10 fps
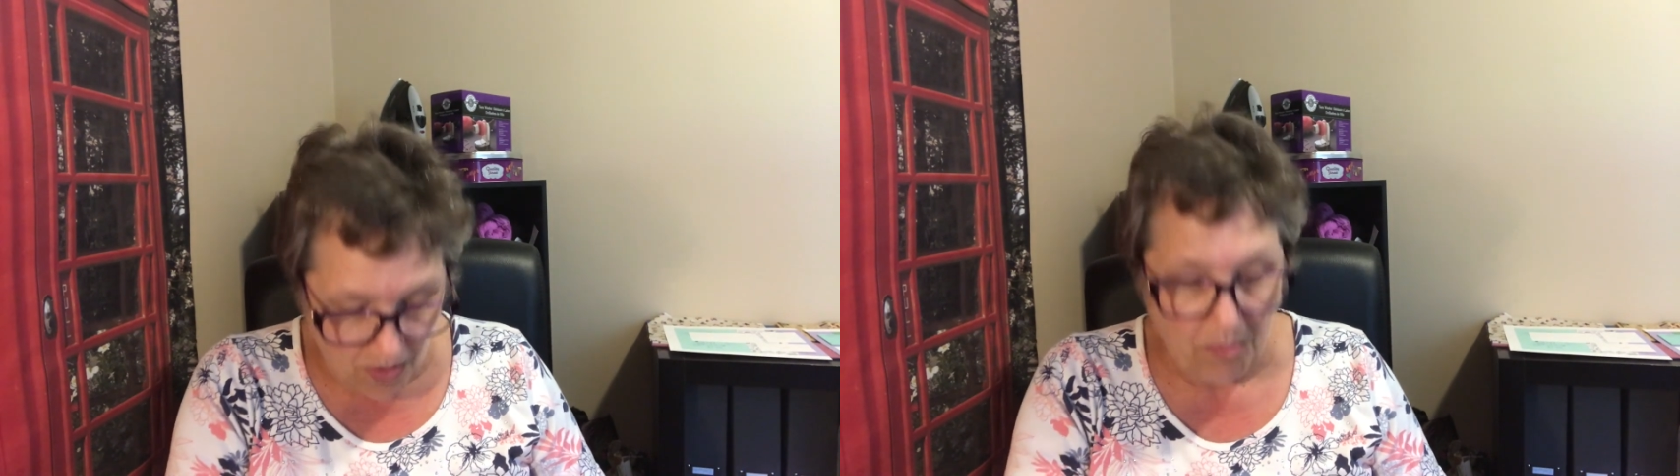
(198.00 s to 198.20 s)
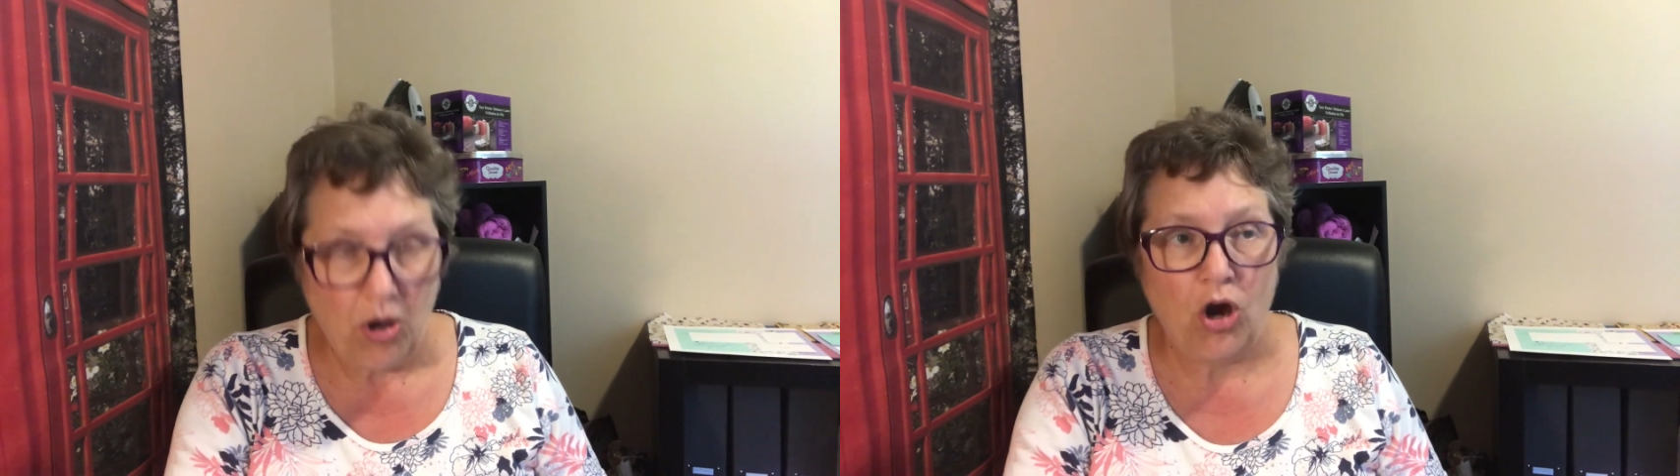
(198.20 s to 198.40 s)

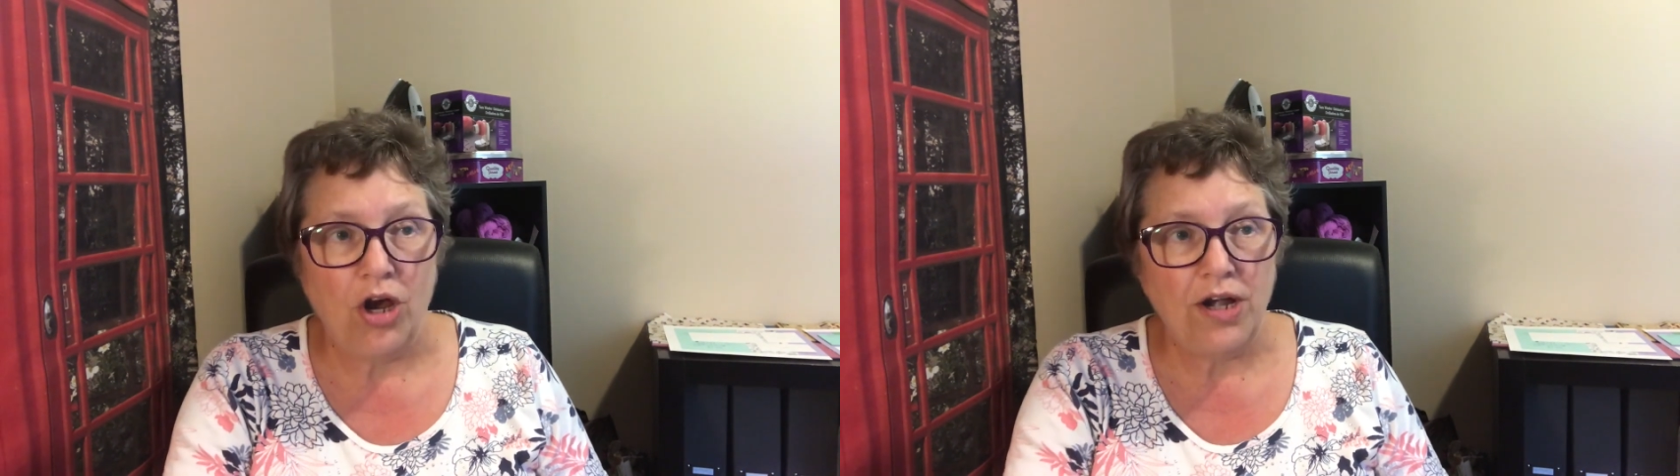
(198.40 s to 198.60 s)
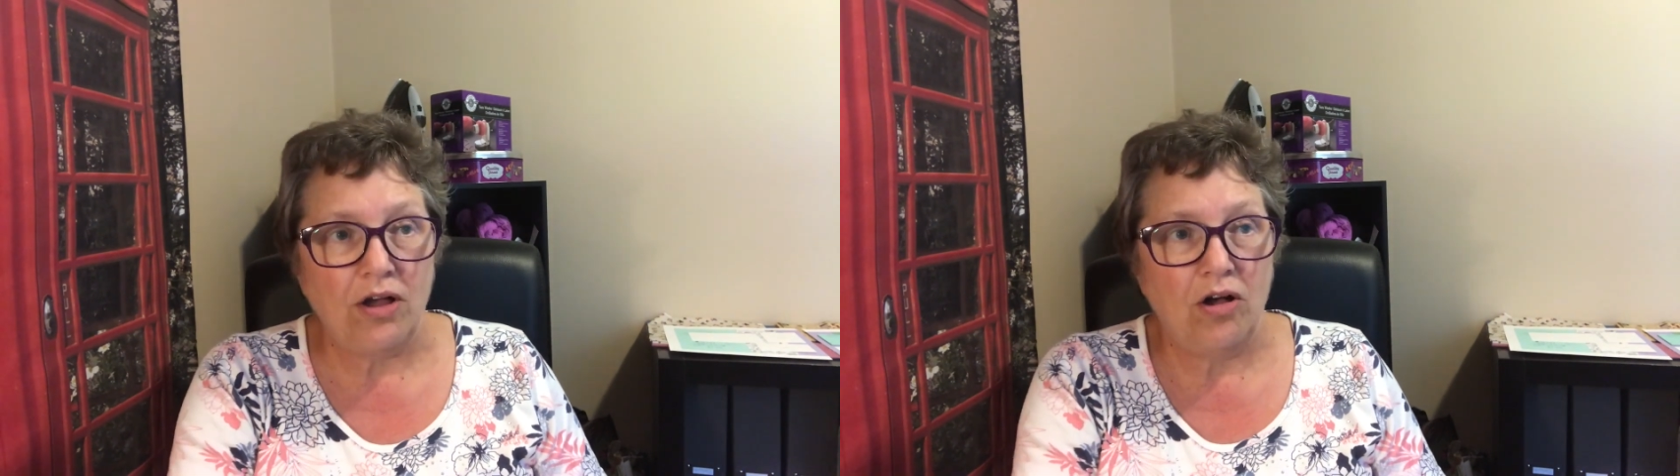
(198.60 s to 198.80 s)

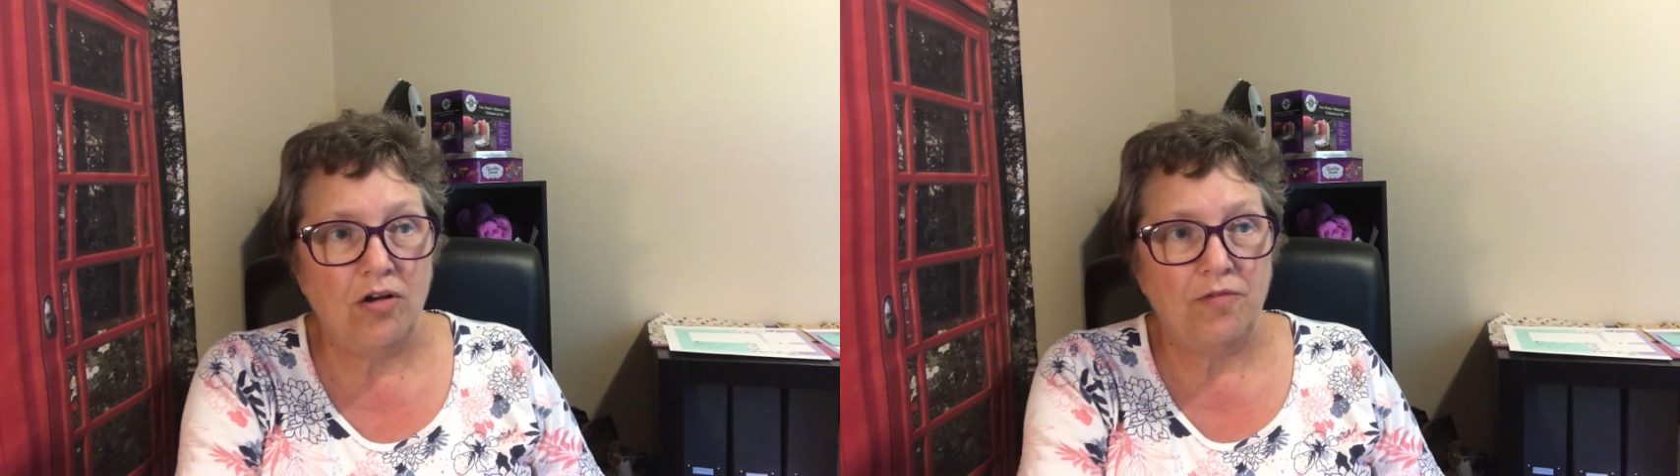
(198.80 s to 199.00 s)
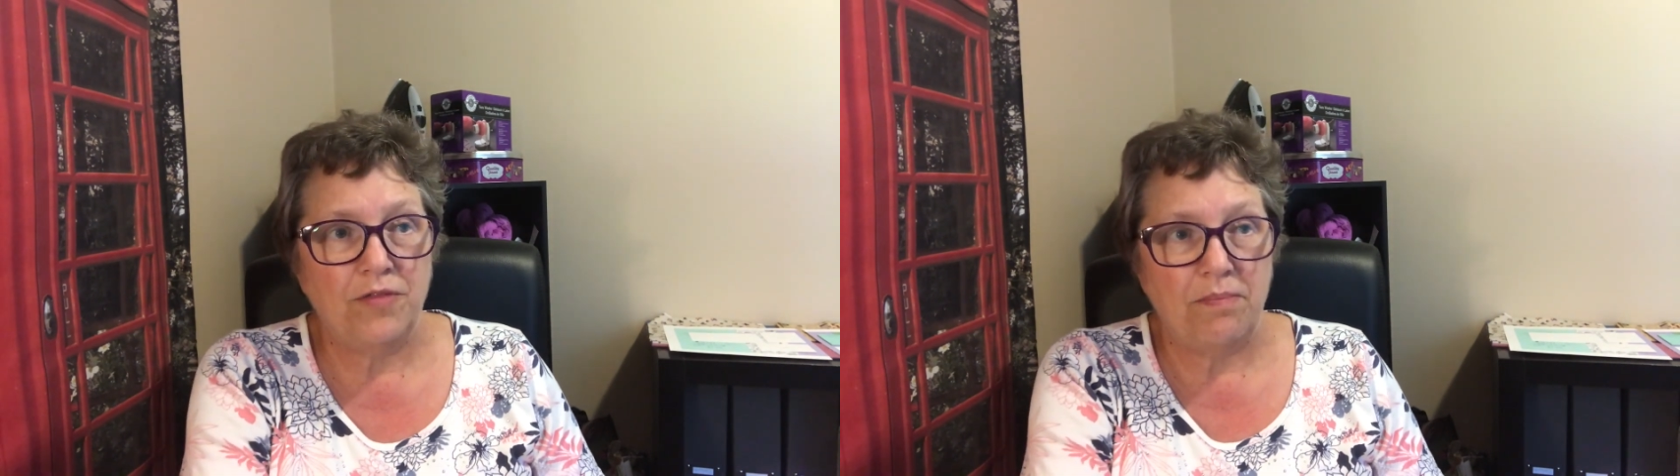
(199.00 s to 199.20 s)
part
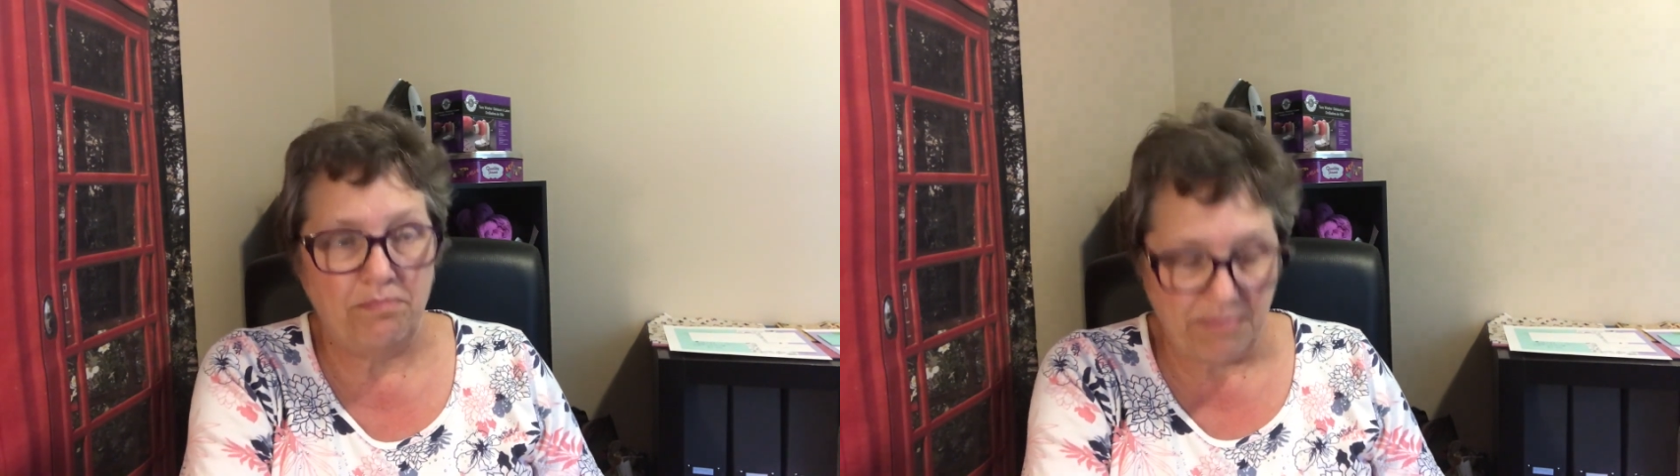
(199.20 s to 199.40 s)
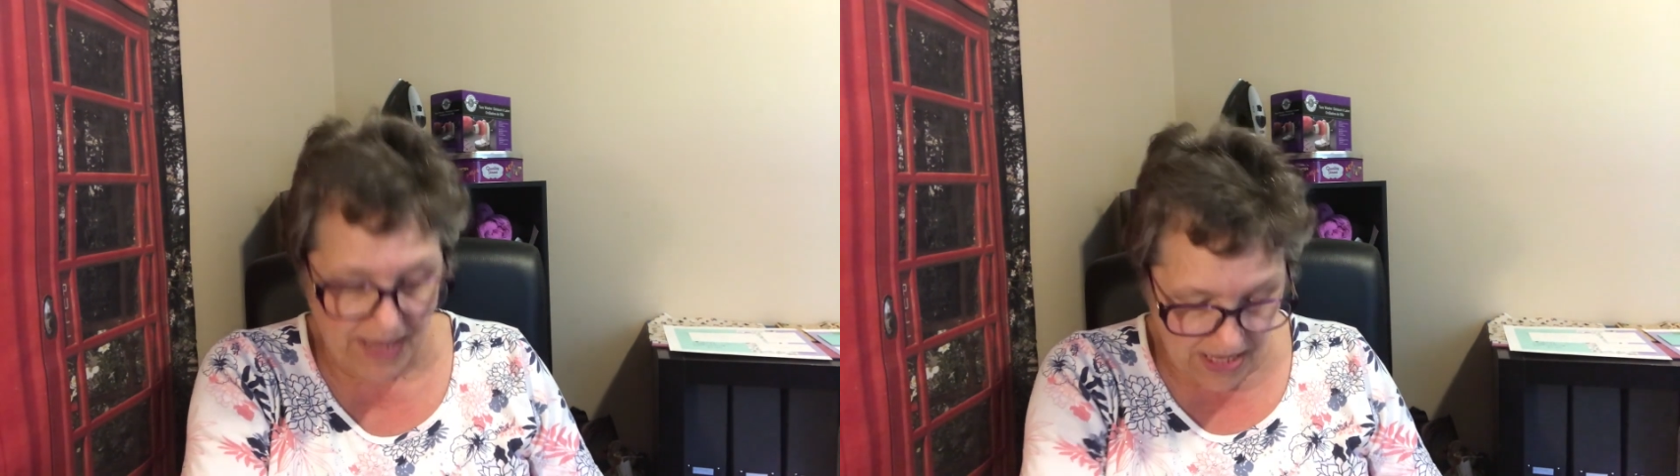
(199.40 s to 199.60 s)
of the
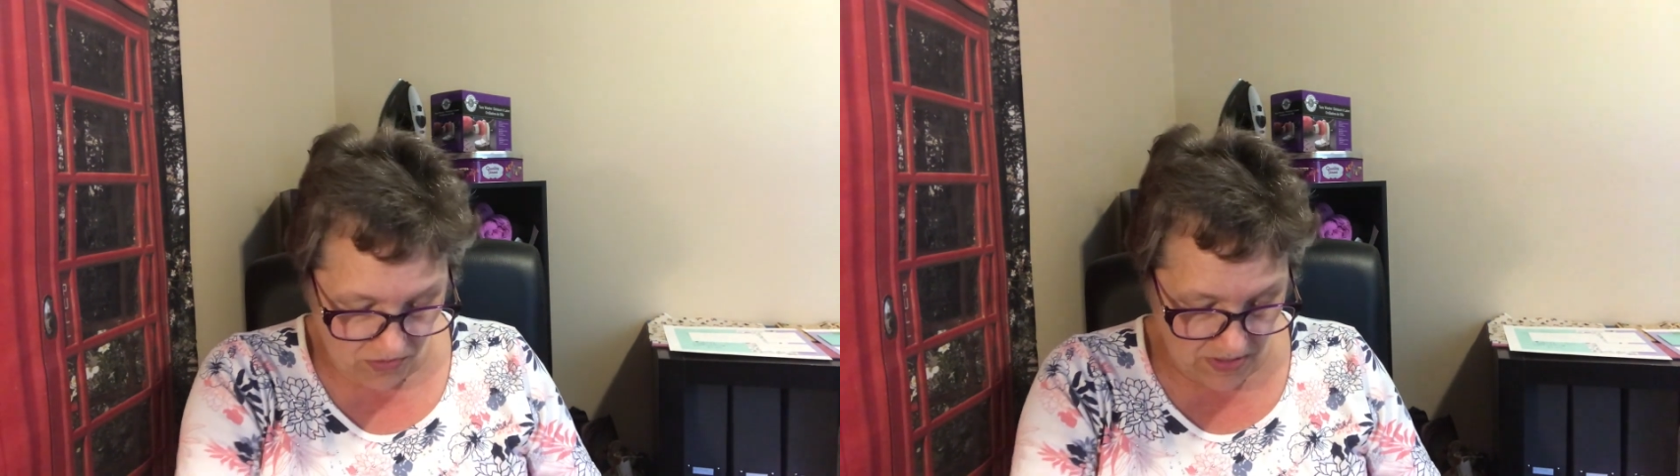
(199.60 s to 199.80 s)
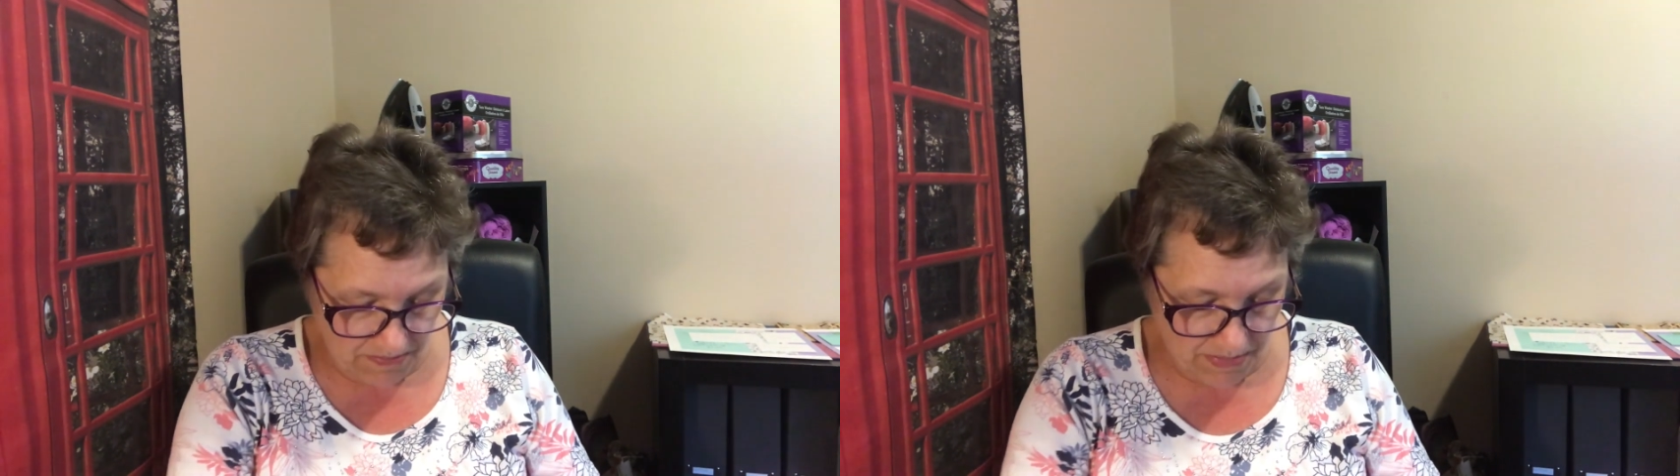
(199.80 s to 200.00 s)
Bakery